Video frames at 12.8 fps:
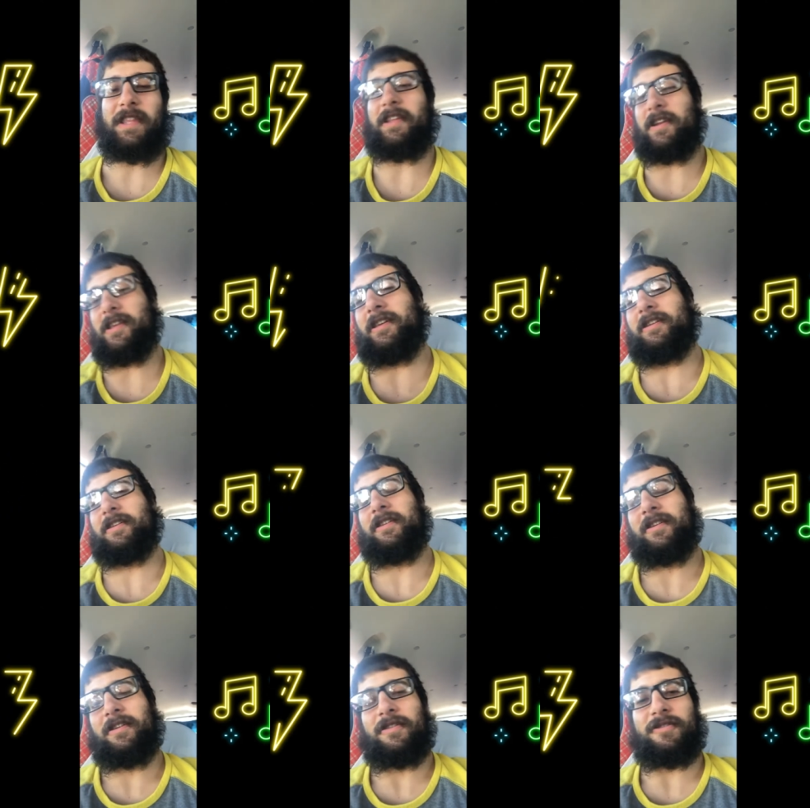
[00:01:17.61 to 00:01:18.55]
and then
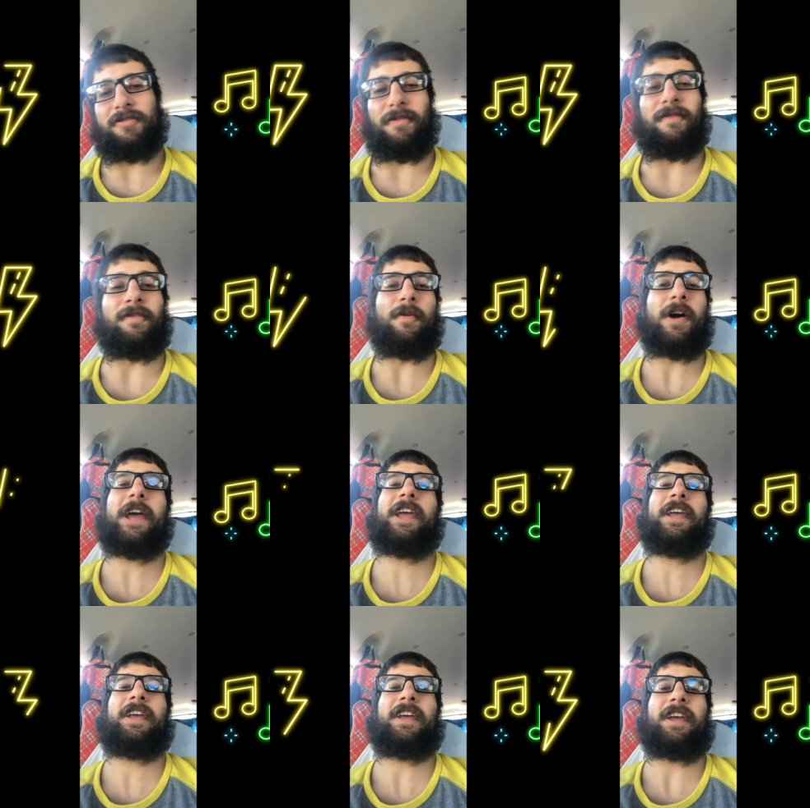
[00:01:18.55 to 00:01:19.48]
he drove
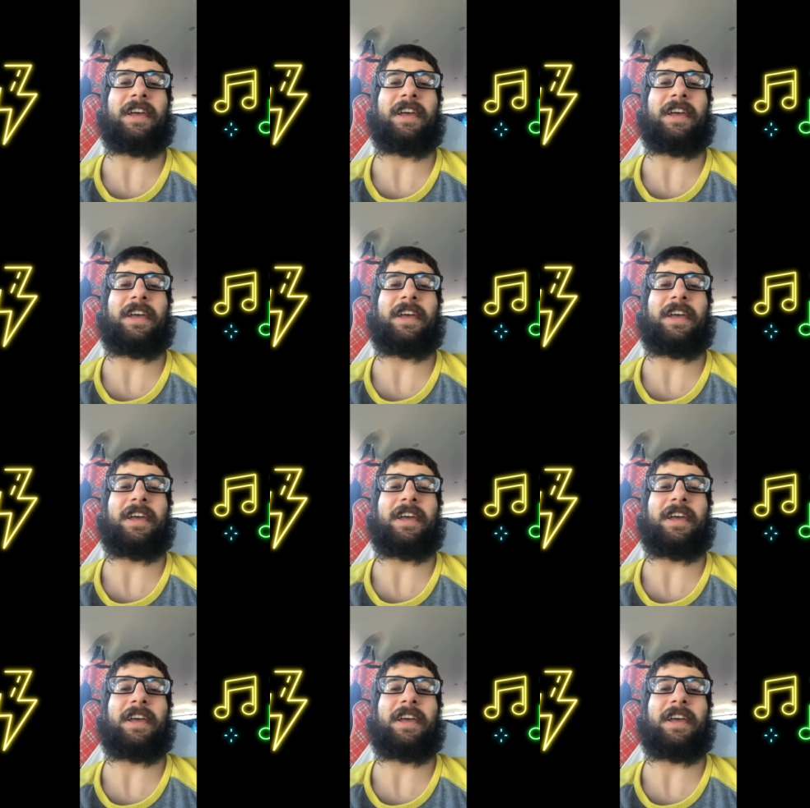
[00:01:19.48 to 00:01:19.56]
away.